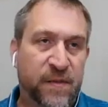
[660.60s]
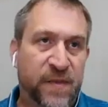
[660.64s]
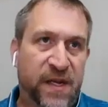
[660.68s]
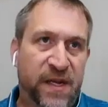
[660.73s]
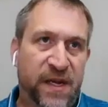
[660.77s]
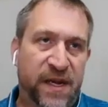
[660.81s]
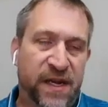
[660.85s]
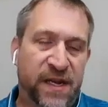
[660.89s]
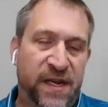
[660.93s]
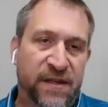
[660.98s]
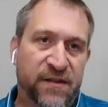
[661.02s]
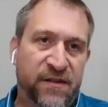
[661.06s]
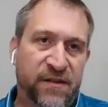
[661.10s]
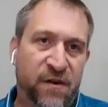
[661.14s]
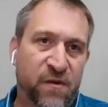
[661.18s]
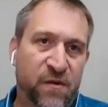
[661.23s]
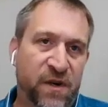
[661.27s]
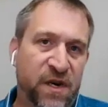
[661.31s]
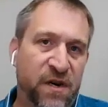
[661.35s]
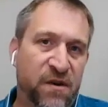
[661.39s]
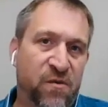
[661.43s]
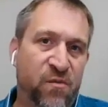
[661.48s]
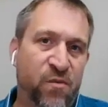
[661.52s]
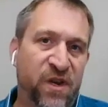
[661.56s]
And so,
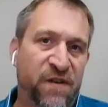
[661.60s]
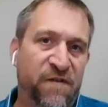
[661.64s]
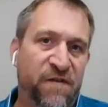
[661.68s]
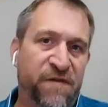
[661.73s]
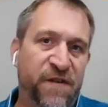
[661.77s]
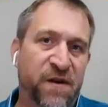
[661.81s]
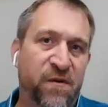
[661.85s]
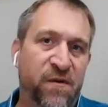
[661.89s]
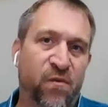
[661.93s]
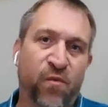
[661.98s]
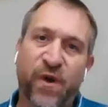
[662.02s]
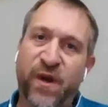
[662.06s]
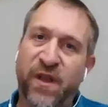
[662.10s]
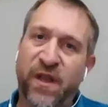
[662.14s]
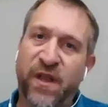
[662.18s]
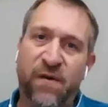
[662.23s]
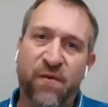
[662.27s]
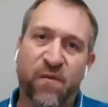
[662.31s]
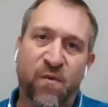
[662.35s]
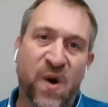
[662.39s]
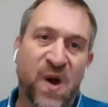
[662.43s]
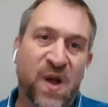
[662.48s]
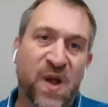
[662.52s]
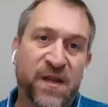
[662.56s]
we fit really
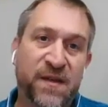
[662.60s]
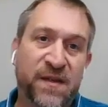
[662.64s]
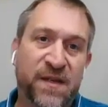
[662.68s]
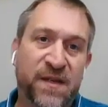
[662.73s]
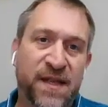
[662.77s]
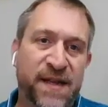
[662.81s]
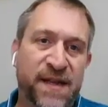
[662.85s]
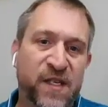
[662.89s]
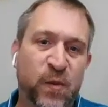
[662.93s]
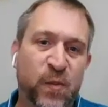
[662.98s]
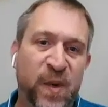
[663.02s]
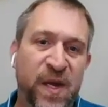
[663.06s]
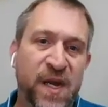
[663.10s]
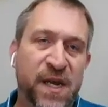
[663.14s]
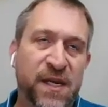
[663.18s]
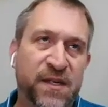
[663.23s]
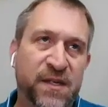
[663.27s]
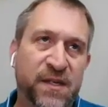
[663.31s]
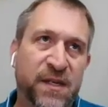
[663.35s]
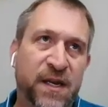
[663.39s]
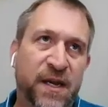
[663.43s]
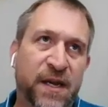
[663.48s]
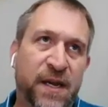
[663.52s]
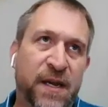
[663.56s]
well into that
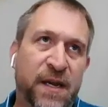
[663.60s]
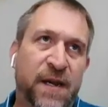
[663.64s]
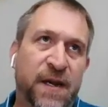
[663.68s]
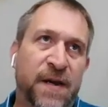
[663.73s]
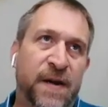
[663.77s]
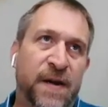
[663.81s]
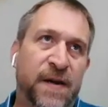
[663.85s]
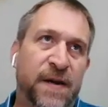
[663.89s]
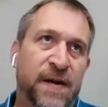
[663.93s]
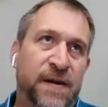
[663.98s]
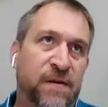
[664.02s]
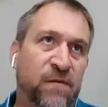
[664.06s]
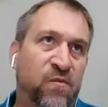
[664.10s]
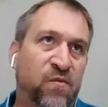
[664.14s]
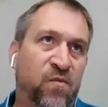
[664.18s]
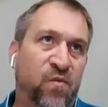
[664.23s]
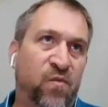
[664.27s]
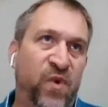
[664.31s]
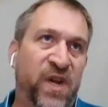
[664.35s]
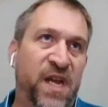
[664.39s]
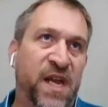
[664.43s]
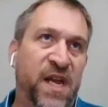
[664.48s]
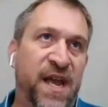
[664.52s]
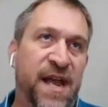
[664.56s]
space.
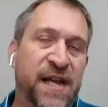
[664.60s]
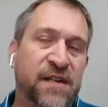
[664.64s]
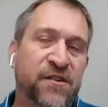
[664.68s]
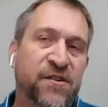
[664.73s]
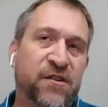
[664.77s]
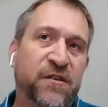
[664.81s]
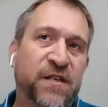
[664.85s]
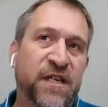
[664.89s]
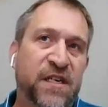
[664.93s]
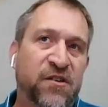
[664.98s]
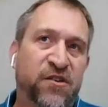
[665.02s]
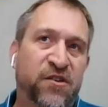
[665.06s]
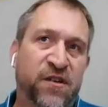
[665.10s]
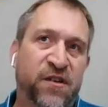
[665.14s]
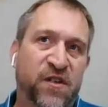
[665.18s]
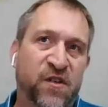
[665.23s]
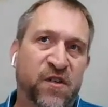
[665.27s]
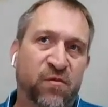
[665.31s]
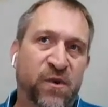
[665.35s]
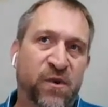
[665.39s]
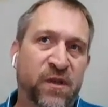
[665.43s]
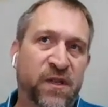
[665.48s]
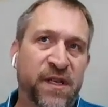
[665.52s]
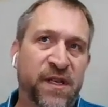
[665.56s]
We actually just
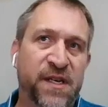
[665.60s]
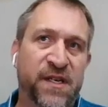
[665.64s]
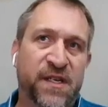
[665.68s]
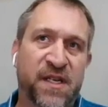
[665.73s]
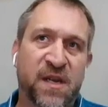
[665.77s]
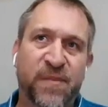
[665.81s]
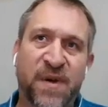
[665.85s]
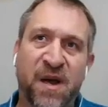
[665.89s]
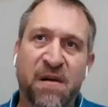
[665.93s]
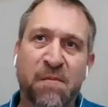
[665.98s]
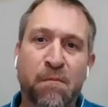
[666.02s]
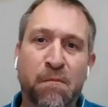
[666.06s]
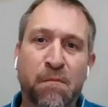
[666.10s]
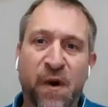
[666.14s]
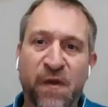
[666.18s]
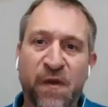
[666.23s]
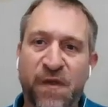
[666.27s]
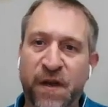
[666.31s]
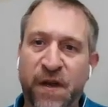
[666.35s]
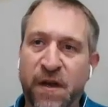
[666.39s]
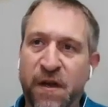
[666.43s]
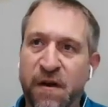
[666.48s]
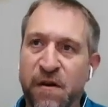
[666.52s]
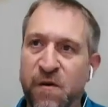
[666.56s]
released about a
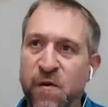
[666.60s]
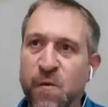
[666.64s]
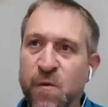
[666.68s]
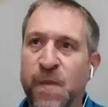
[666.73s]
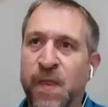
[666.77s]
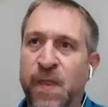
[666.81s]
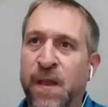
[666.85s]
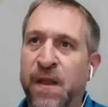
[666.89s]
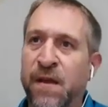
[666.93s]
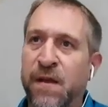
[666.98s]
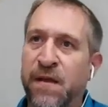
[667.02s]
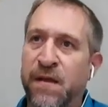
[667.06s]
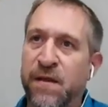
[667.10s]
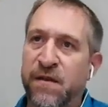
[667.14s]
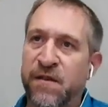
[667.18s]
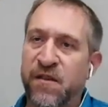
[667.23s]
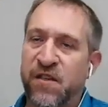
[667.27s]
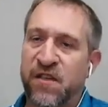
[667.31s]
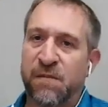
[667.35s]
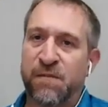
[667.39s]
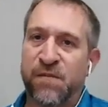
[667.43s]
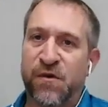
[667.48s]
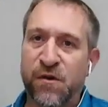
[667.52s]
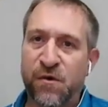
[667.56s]
month ago
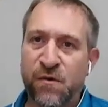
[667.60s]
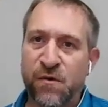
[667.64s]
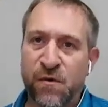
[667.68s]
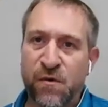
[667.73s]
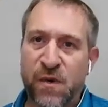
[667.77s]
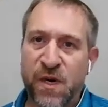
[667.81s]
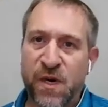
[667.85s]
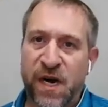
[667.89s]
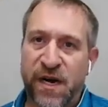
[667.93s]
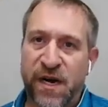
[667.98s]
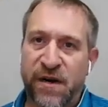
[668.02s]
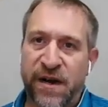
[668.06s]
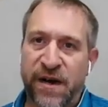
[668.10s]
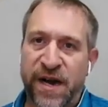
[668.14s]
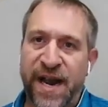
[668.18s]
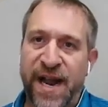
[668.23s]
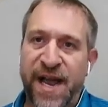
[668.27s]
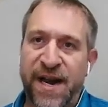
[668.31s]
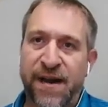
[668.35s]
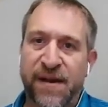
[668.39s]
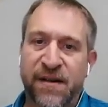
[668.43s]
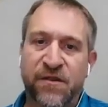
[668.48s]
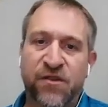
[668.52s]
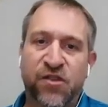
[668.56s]
some new
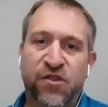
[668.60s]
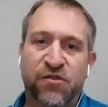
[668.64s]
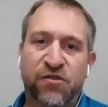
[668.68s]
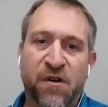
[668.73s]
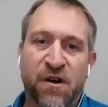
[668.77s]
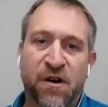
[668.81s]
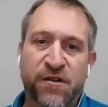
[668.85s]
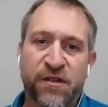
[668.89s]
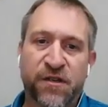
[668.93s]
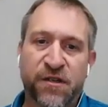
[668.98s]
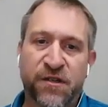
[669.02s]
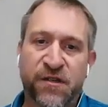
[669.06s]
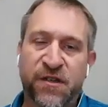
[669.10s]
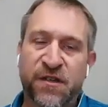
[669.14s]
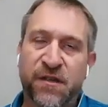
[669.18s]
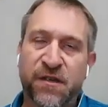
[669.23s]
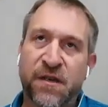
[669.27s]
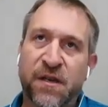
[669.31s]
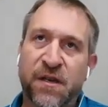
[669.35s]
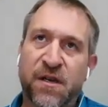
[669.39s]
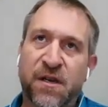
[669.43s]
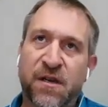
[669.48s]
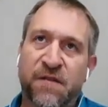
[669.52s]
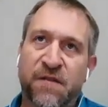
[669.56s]
add-on instructions
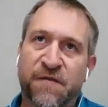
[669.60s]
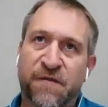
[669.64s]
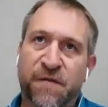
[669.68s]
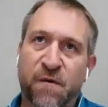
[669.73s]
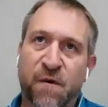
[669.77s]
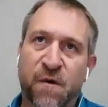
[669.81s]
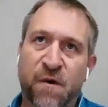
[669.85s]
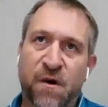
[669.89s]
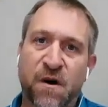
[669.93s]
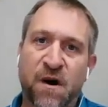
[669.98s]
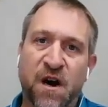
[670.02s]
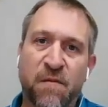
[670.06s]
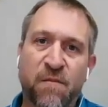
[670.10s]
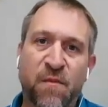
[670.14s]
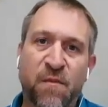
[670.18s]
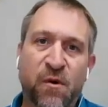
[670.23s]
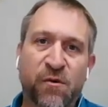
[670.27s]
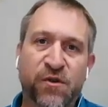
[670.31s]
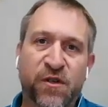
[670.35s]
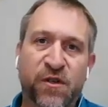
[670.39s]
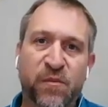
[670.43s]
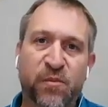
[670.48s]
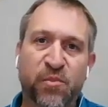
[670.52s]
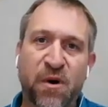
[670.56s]
for our
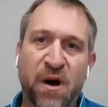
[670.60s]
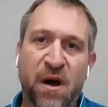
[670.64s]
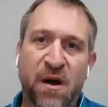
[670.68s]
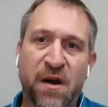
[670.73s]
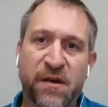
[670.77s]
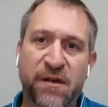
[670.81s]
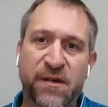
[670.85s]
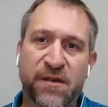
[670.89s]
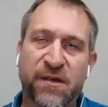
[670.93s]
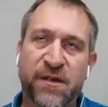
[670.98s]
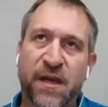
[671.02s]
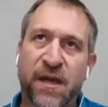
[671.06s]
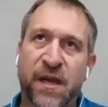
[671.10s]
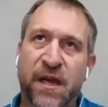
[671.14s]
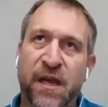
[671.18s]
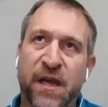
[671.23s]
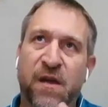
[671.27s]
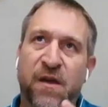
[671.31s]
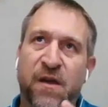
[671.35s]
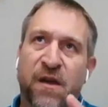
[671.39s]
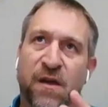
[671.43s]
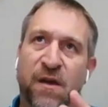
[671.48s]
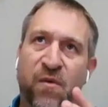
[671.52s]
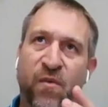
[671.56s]
motion products.
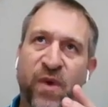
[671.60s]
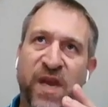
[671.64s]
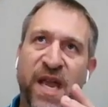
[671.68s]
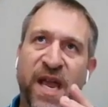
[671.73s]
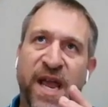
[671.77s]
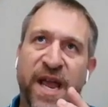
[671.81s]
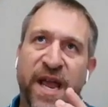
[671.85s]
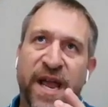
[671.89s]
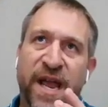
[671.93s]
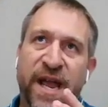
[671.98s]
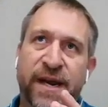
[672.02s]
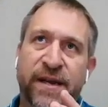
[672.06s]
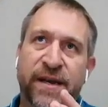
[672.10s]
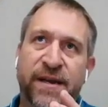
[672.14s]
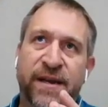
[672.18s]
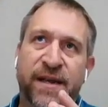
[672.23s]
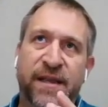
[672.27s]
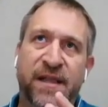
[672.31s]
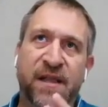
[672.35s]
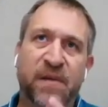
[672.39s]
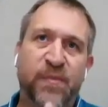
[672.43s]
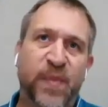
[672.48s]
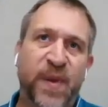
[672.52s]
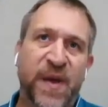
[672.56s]
We had
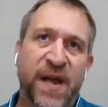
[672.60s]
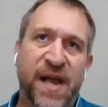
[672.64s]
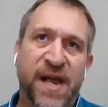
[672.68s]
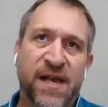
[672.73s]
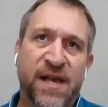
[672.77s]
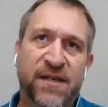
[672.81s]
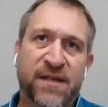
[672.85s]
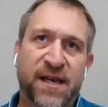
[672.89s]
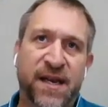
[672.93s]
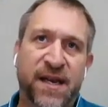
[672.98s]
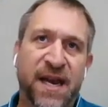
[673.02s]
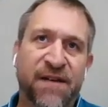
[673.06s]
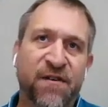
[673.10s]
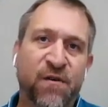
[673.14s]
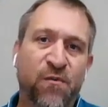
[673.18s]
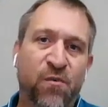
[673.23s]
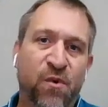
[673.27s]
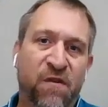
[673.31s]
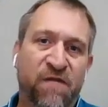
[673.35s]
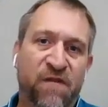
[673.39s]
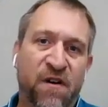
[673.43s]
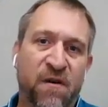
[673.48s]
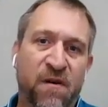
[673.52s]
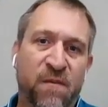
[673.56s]
in the past, every
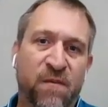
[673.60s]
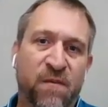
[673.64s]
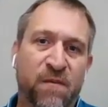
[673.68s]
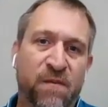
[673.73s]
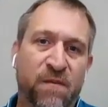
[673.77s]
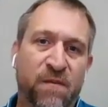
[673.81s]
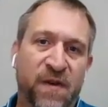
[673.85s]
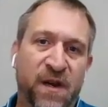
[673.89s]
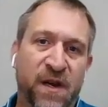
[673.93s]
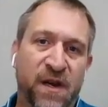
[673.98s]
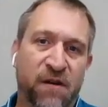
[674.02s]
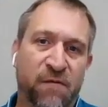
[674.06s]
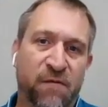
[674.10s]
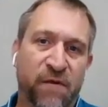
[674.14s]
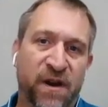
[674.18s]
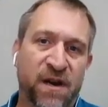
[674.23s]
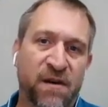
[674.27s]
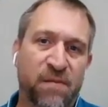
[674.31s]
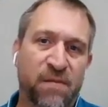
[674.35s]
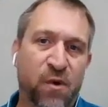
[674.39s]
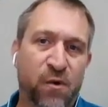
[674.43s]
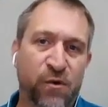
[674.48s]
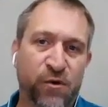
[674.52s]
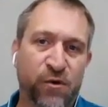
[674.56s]
one of our
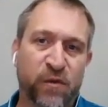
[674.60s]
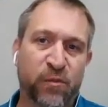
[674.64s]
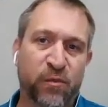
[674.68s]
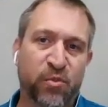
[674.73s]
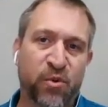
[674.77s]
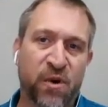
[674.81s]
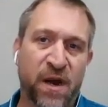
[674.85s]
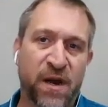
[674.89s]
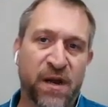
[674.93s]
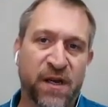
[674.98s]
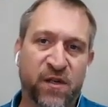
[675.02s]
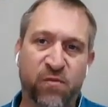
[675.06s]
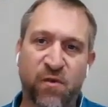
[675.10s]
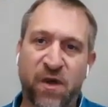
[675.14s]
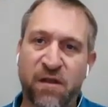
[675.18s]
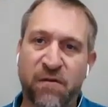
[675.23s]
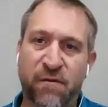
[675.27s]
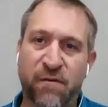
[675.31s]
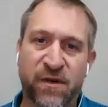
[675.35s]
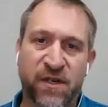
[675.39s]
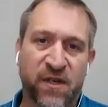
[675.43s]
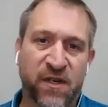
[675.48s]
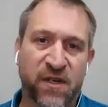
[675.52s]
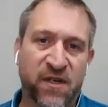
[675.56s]
integrated motion products, whether
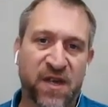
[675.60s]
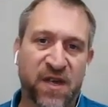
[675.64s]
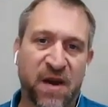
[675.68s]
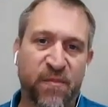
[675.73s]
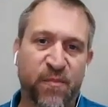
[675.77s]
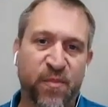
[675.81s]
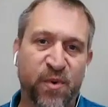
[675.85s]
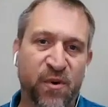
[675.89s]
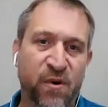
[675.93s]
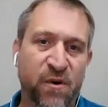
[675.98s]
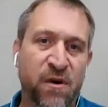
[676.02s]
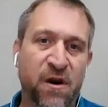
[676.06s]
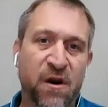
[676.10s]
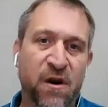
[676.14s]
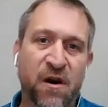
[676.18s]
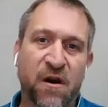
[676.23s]
it was a stepper